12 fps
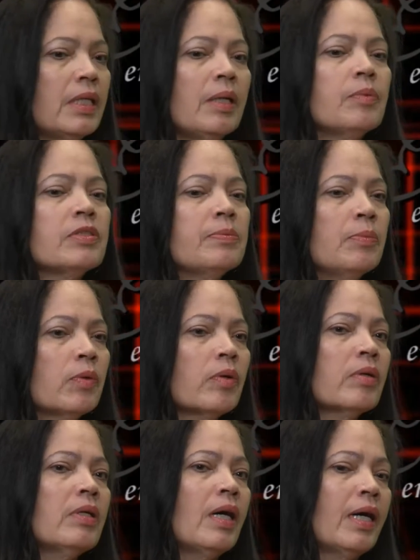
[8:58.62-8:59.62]
It was
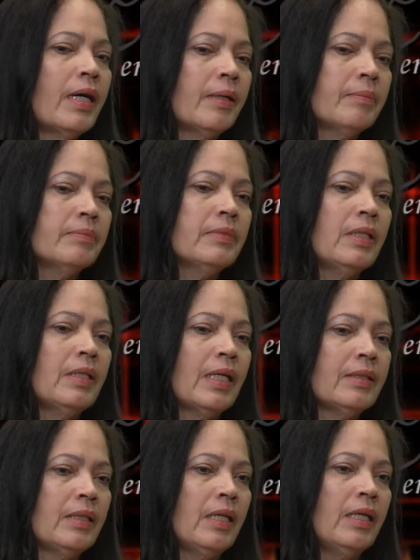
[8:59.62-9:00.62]
more
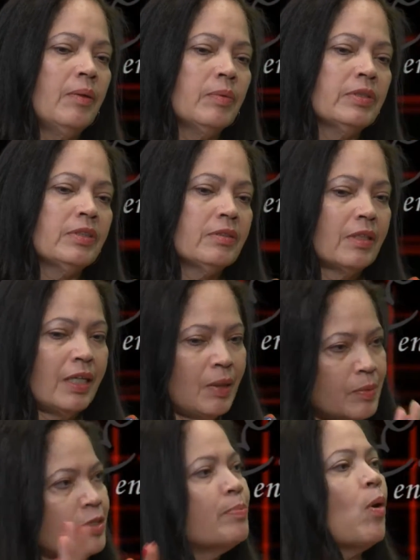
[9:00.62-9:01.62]
it
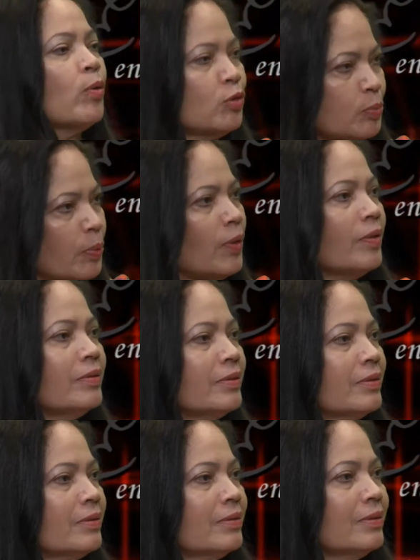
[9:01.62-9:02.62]
was multiple.
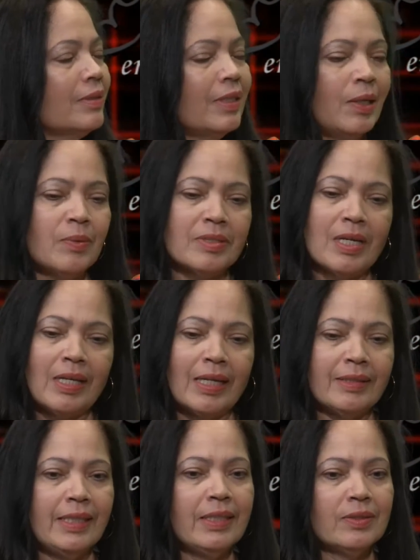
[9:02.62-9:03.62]
It was
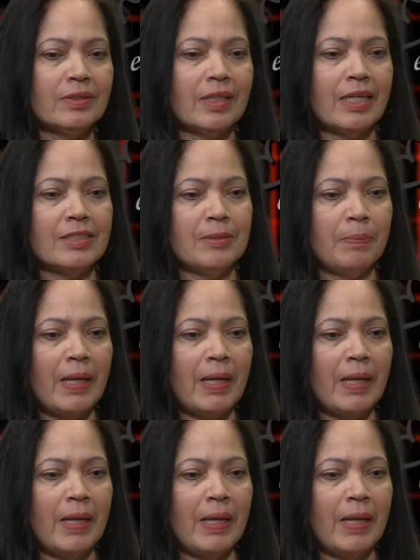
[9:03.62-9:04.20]
Latinos against